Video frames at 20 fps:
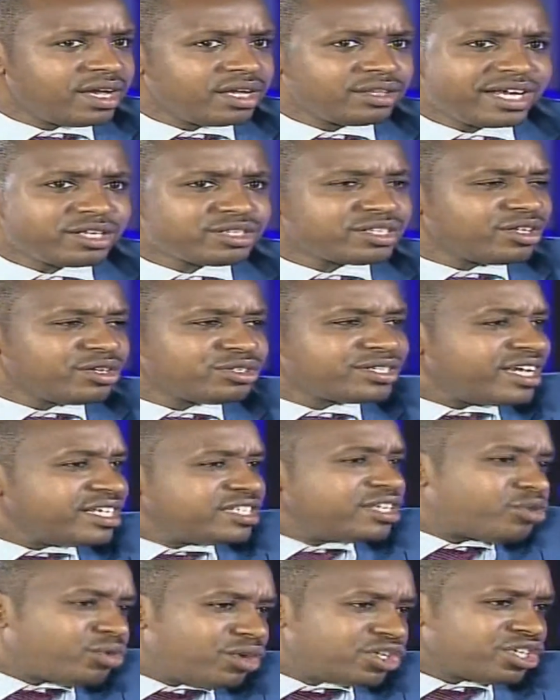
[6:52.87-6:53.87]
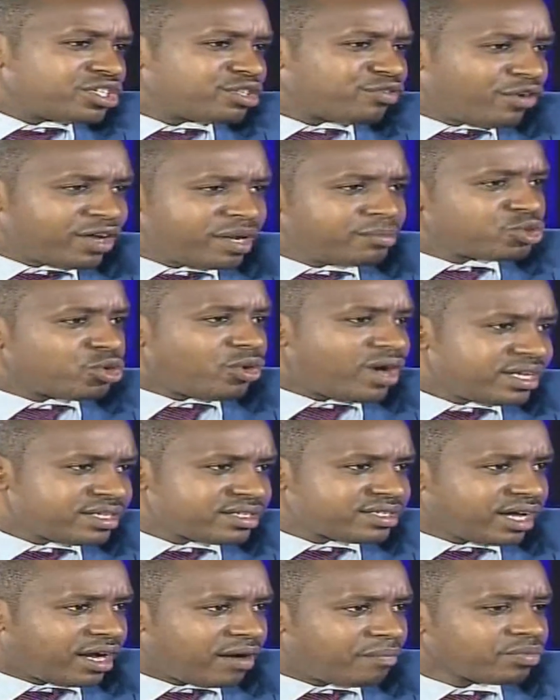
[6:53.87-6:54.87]
That, those are easy questions for him to
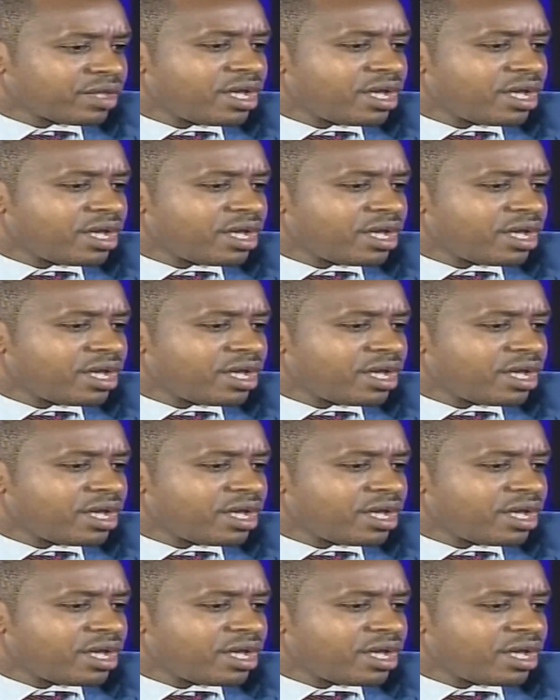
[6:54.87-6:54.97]
answer.